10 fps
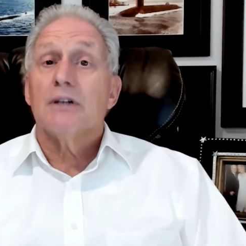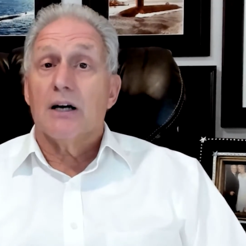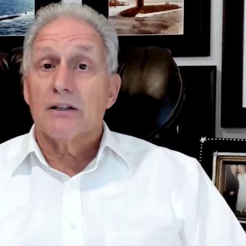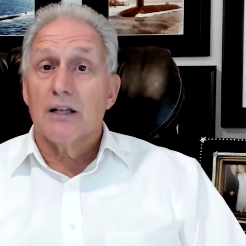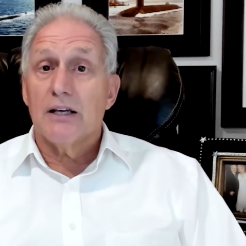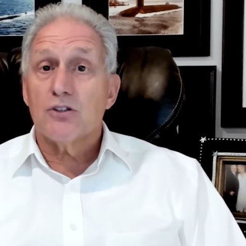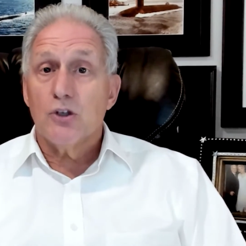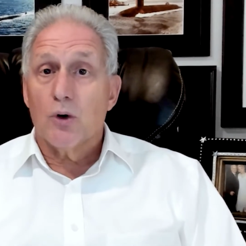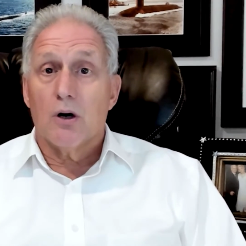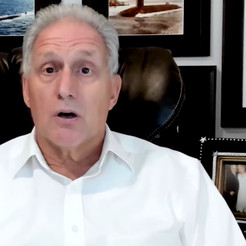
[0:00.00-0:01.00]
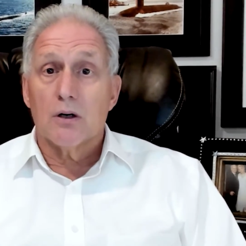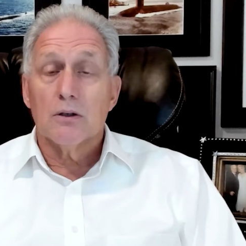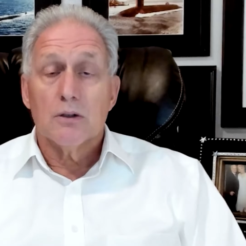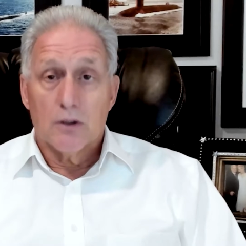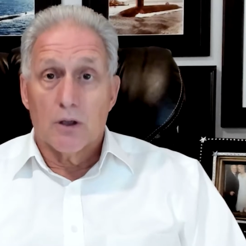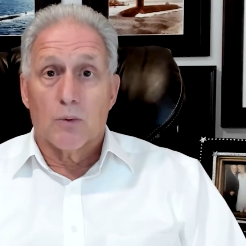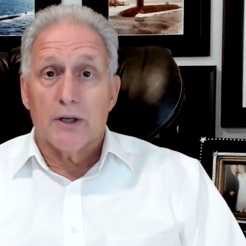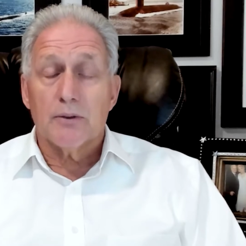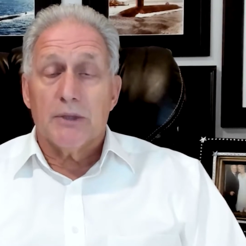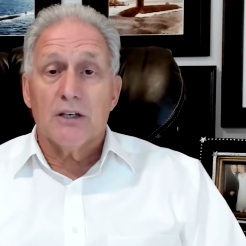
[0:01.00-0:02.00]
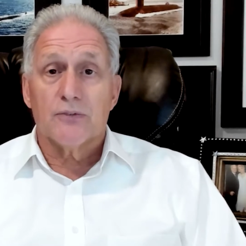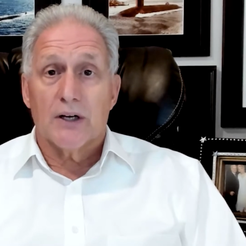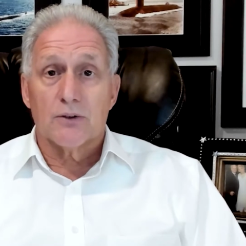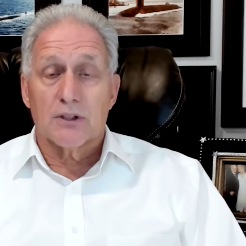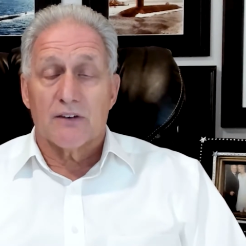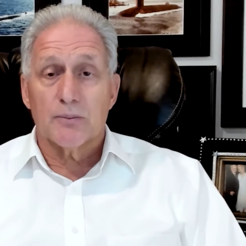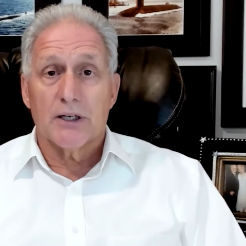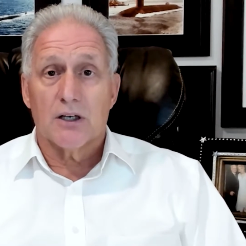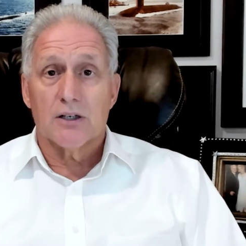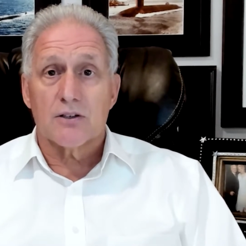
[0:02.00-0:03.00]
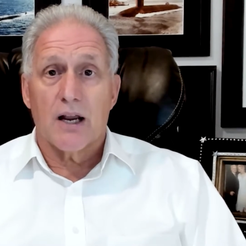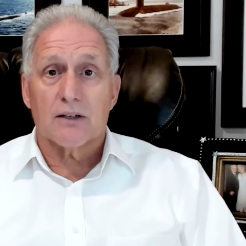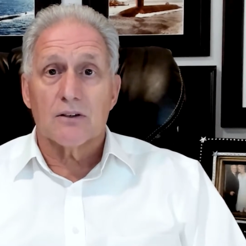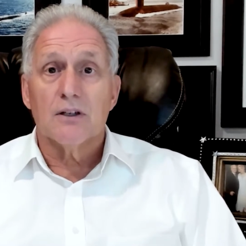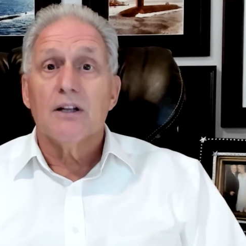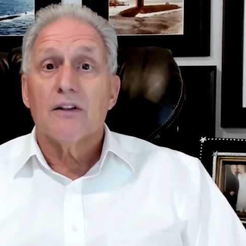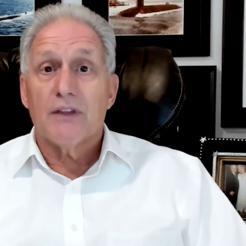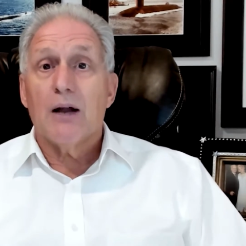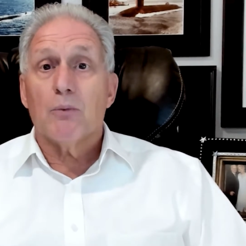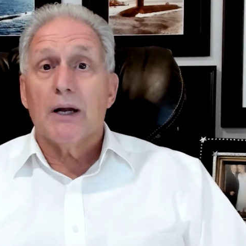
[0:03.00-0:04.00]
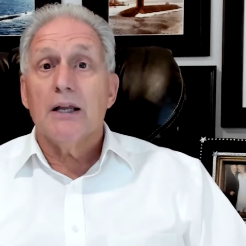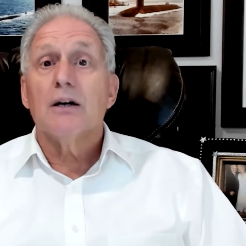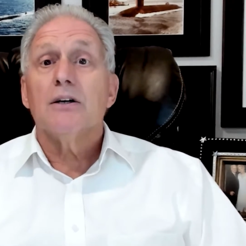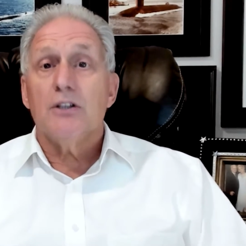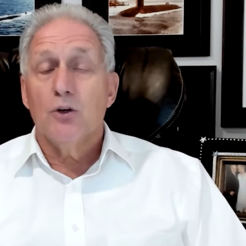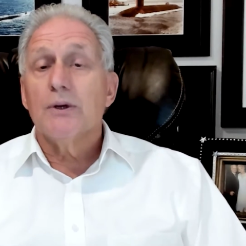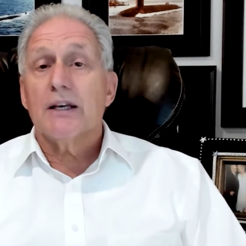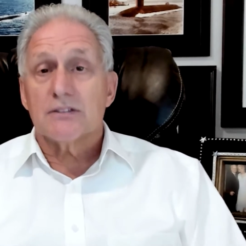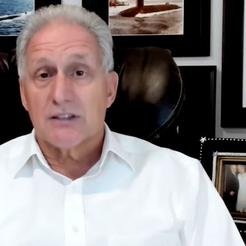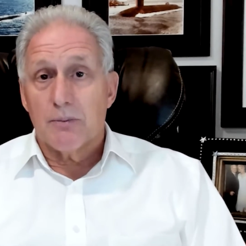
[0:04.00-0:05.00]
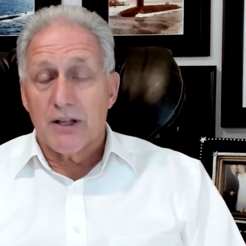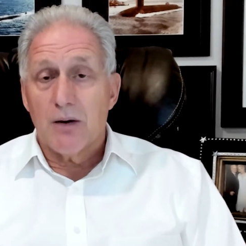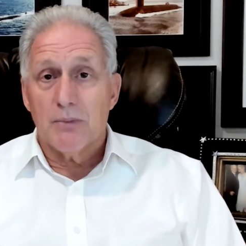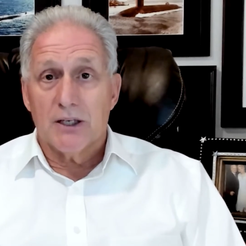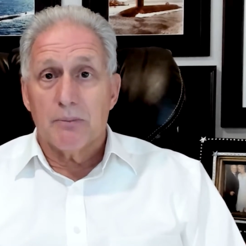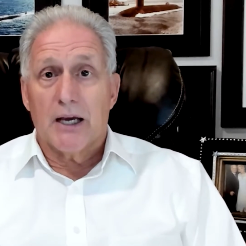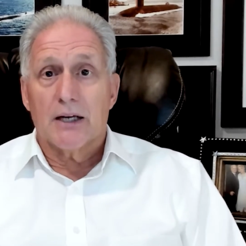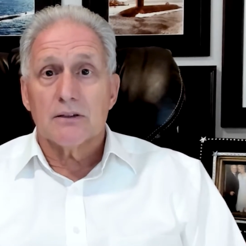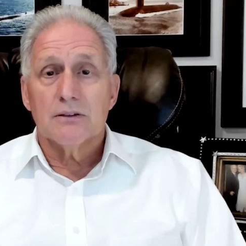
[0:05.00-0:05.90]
unless you are or want to be a federal government contractor. That way, you can get some of that money back.